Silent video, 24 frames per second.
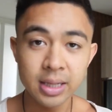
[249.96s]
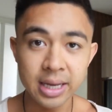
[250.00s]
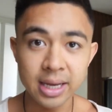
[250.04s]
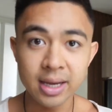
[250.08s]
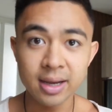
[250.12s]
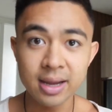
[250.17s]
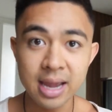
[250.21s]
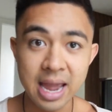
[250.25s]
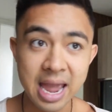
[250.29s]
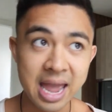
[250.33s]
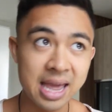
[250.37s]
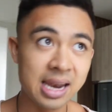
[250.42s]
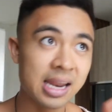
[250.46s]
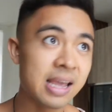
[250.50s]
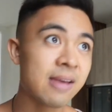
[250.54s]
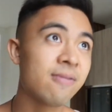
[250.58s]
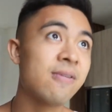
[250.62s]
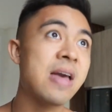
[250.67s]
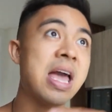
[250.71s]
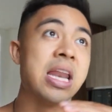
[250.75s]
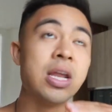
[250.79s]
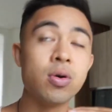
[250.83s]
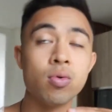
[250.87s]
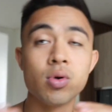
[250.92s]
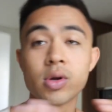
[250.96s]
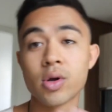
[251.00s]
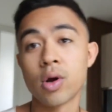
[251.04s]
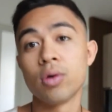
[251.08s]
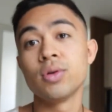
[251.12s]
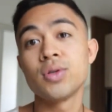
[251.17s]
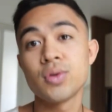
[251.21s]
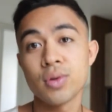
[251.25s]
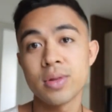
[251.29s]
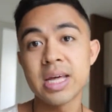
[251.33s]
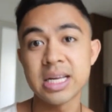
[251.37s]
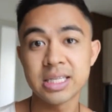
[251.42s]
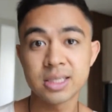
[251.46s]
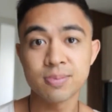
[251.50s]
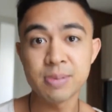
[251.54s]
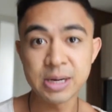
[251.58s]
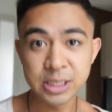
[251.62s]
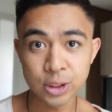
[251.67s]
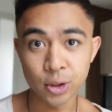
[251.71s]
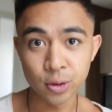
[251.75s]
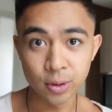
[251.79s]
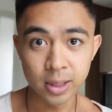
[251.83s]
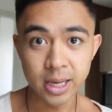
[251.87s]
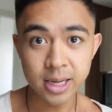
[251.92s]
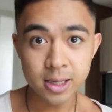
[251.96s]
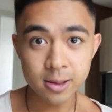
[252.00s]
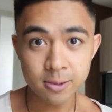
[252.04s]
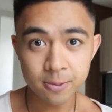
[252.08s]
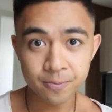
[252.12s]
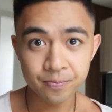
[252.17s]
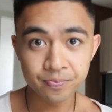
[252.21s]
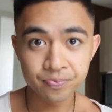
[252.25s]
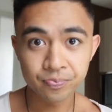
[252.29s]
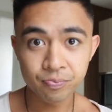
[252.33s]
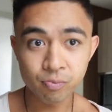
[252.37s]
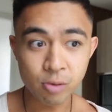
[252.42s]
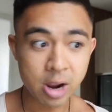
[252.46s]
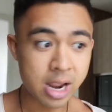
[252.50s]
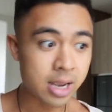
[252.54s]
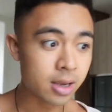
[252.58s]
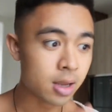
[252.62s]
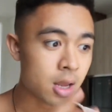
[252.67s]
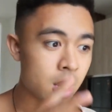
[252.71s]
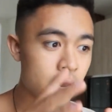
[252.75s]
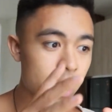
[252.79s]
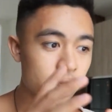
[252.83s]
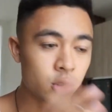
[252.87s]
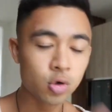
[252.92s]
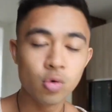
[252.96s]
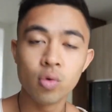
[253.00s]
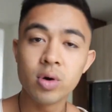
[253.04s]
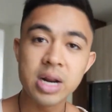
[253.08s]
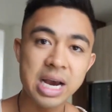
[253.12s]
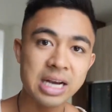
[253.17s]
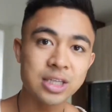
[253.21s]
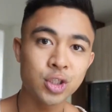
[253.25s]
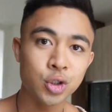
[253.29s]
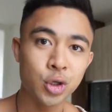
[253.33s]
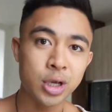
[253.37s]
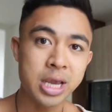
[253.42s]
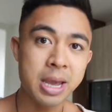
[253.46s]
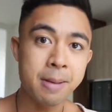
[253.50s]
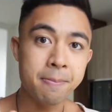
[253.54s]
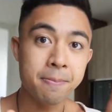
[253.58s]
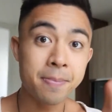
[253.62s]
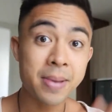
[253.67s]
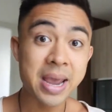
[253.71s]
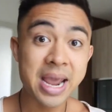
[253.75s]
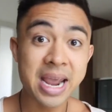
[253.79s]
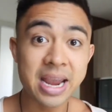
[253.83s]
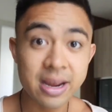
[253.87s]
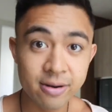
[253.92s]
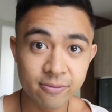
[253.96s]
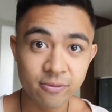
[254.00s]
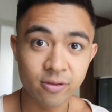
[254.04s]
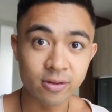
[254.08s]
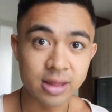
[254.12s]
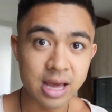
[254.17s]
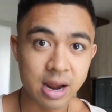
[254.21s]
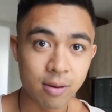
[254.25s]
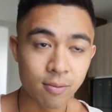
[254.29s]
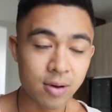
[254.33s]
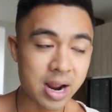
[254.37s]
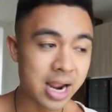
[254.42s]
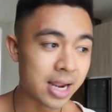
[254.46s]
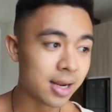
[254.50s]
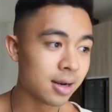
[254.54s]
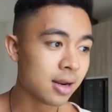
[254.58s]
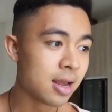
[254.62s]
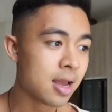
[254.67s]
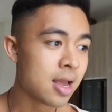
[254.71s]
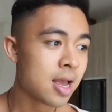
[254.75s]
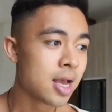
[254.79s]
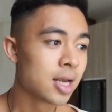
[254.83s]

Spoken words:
link, and if anyone goes through that special link, right, you would actually get paid for that, right?